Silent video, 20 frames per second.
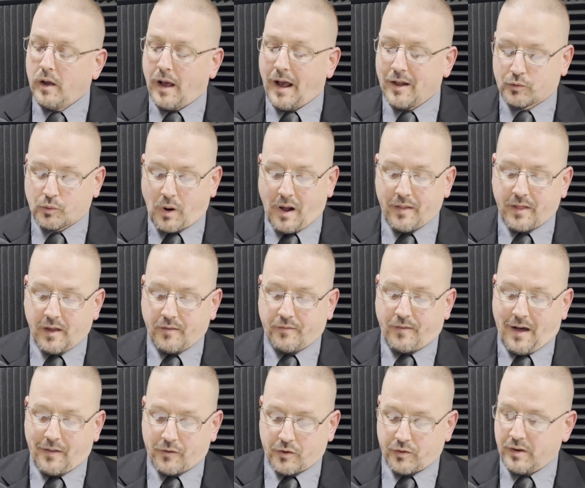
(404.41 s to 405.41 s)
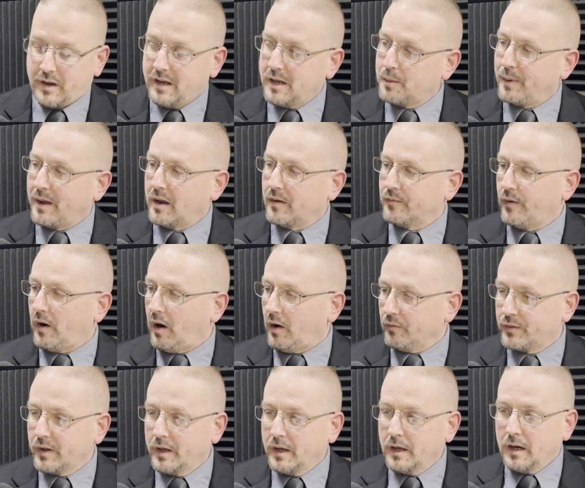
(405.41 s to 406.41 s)
And so I think fathers need to be
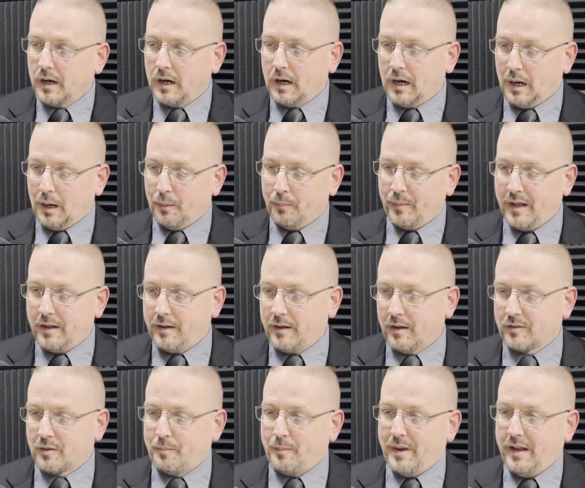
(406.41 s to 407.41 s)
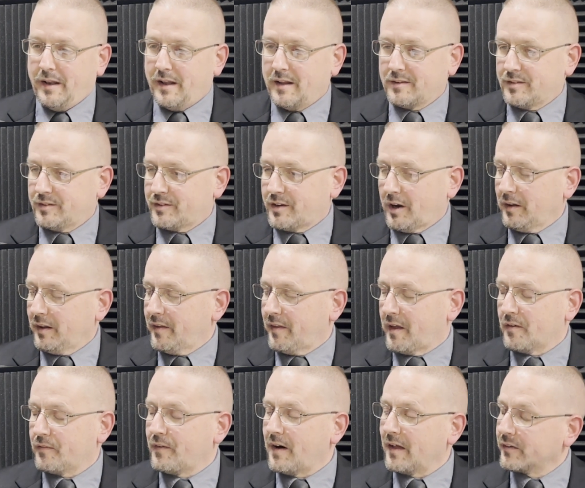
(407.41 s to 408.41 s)
involved. Um, it doesn't mean necessarily
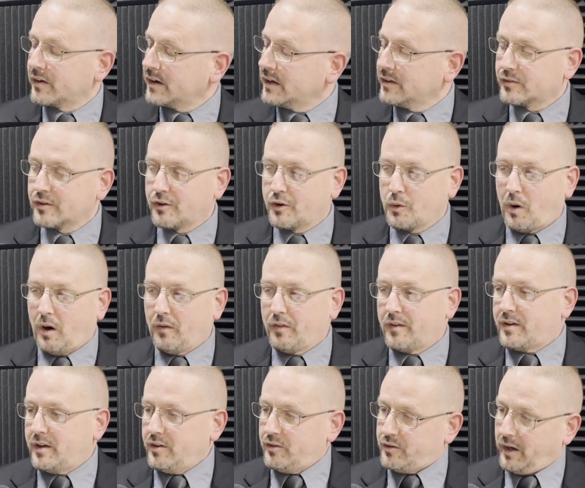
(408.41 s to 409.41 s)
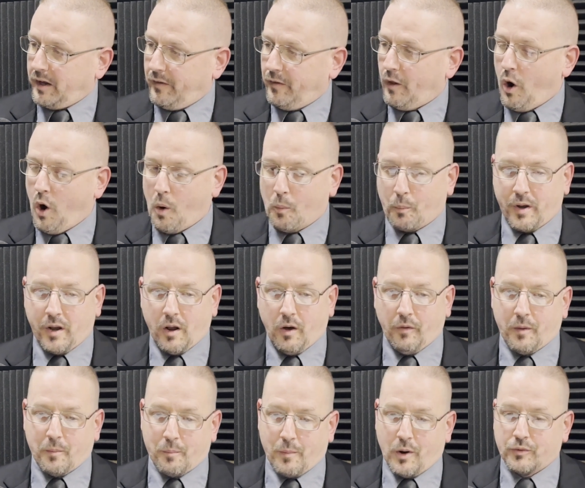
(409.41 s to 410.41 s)
that a father needs to do all the teaching in the home. We know
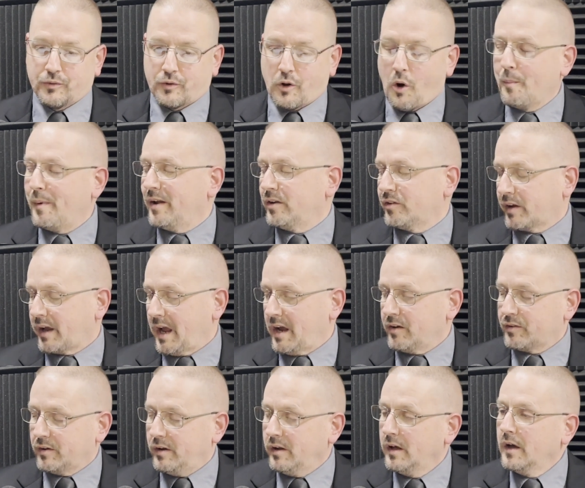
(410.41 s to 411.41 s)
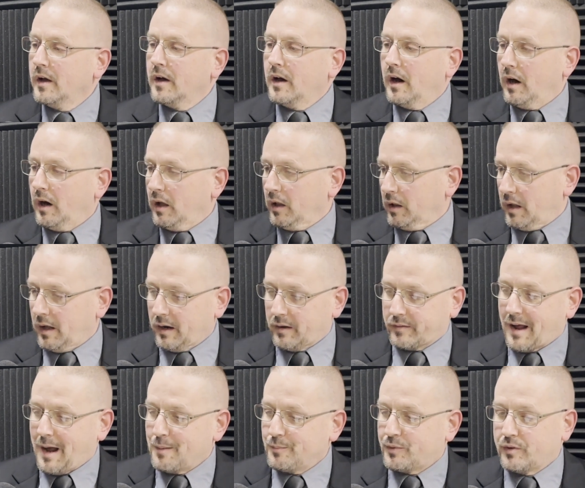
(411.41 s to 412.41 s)
that most home education, uh, a lot of
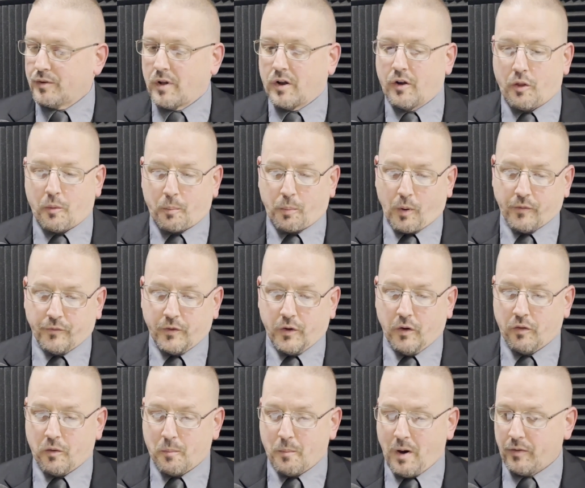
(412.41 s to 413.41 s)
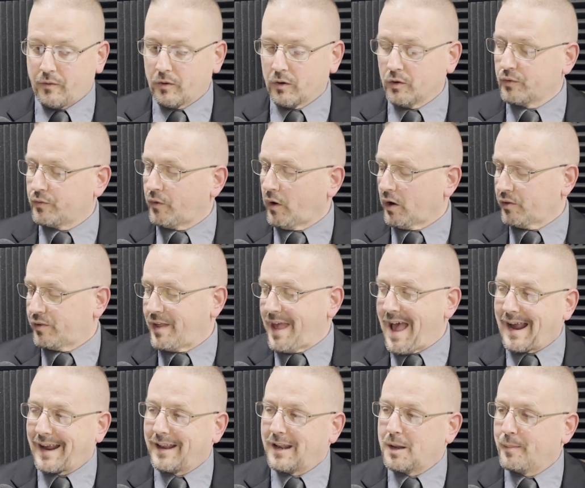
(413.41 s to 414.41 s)
times, is under the purview of the mother as far as the
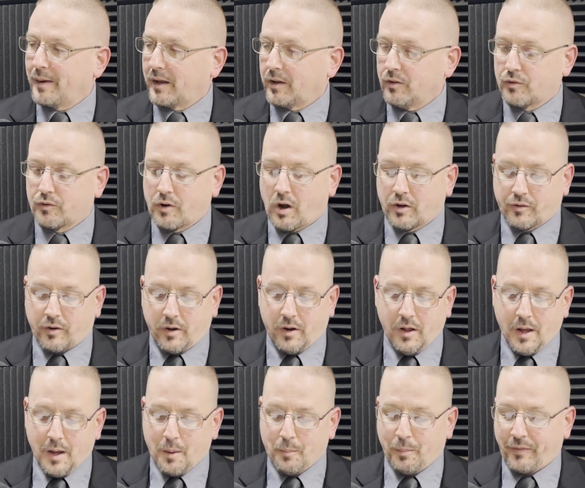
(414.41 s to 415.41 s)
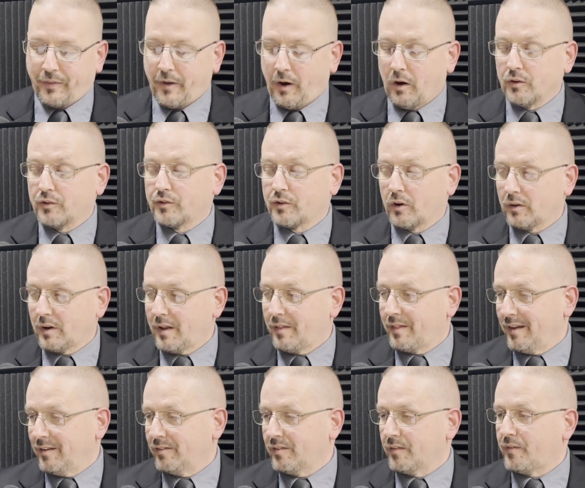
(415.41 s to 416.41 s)
academic instruction, but there are certainly
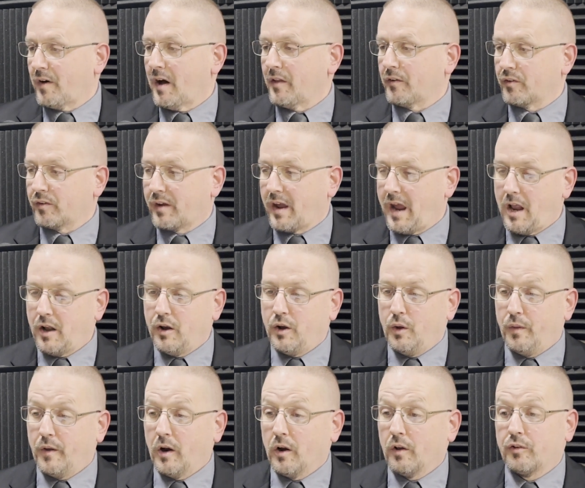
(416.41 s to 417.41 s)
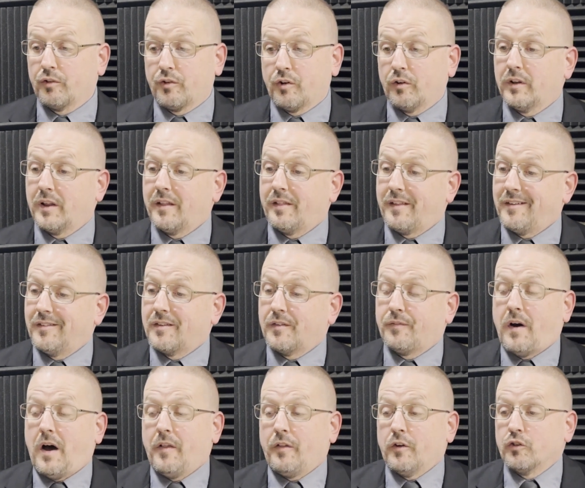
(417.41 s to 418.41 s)
things that fathers can do. There are certainly things that
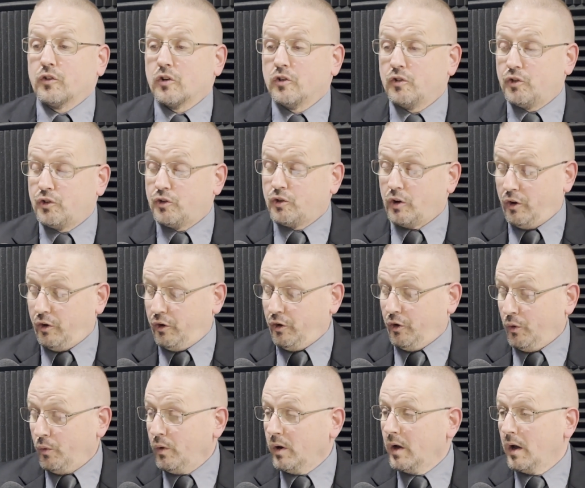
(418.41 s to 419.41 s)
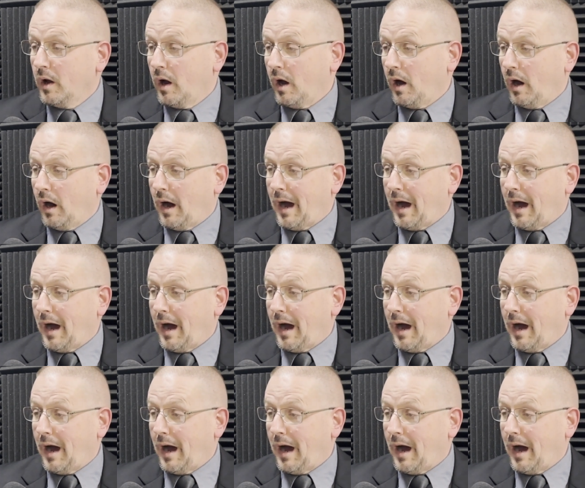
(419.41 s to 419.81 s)
fathers should do. Uh,